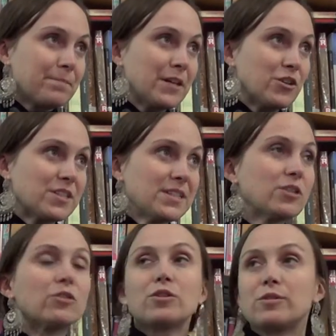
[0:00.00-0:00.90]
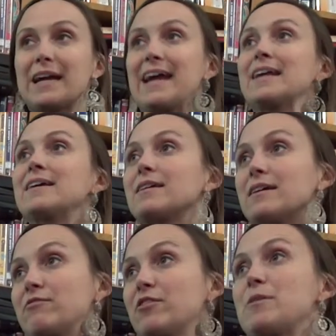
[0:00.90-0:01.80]
They're still creating the
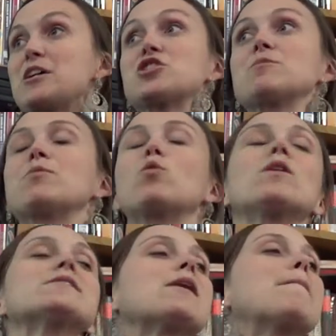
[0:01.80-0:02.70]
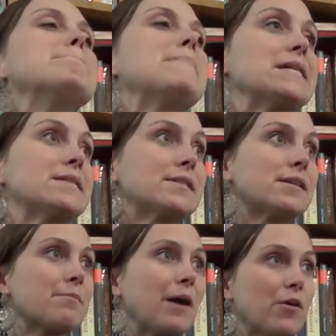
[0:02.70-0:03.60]
information, but what's
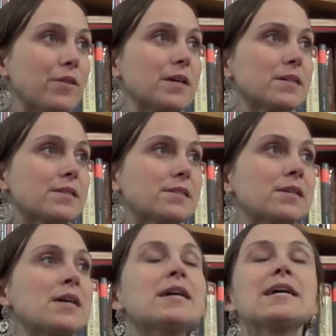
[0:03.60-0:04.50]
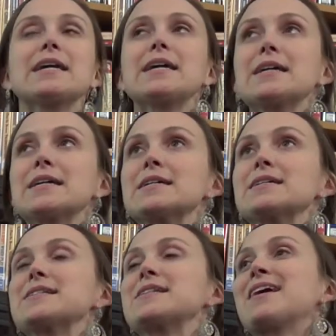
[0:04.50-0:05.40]
amazing about this
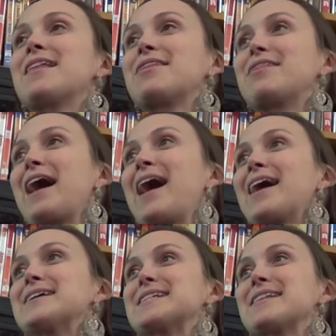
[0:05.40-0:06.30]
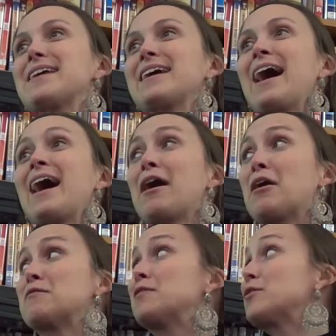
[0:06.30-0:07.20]
is that they have